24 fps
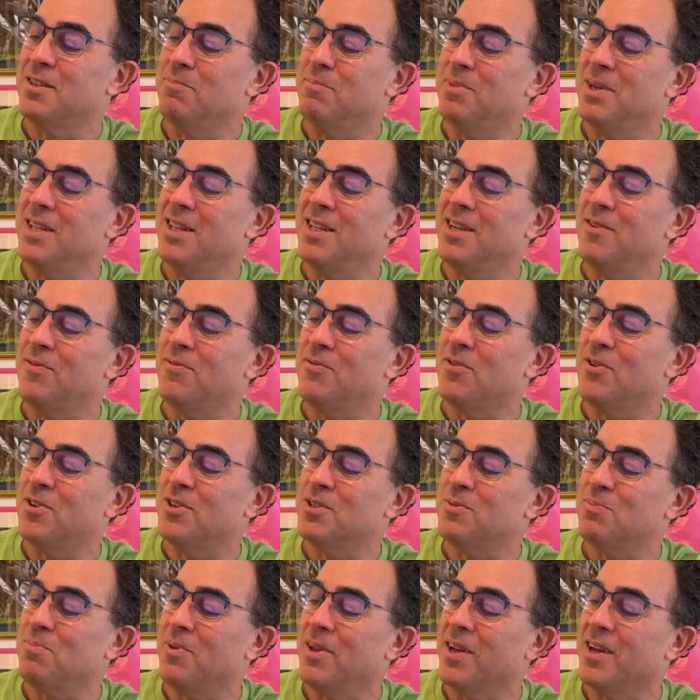be the
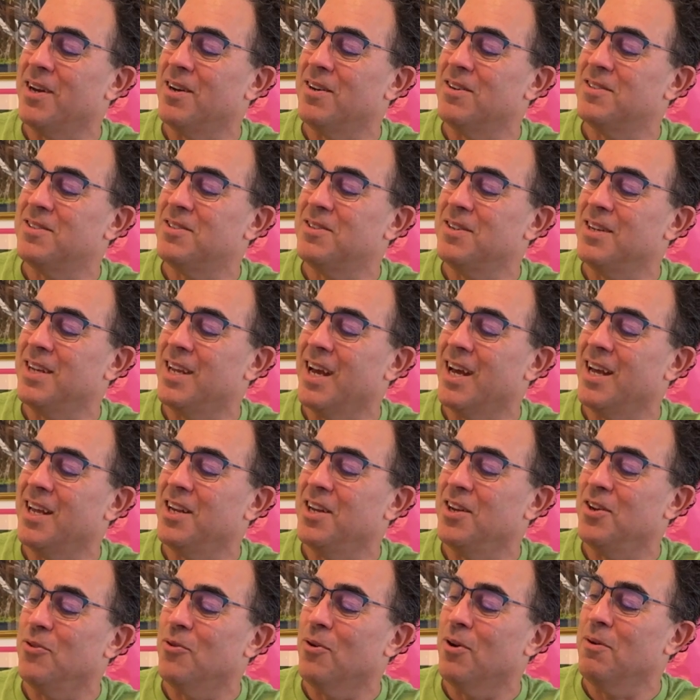first player to get
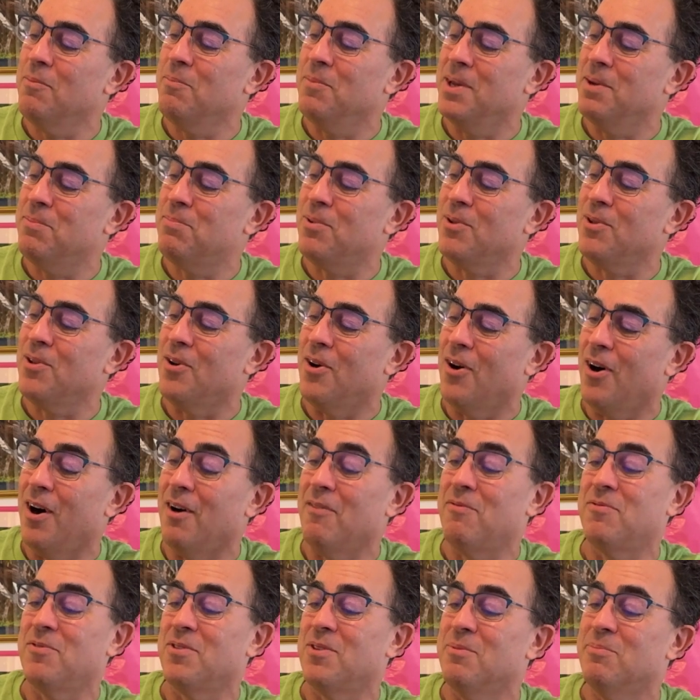your meeple
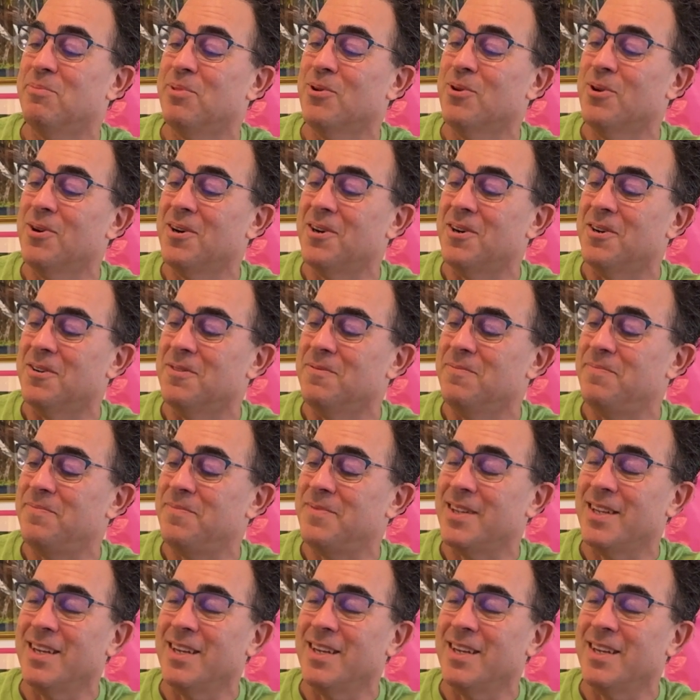off the board.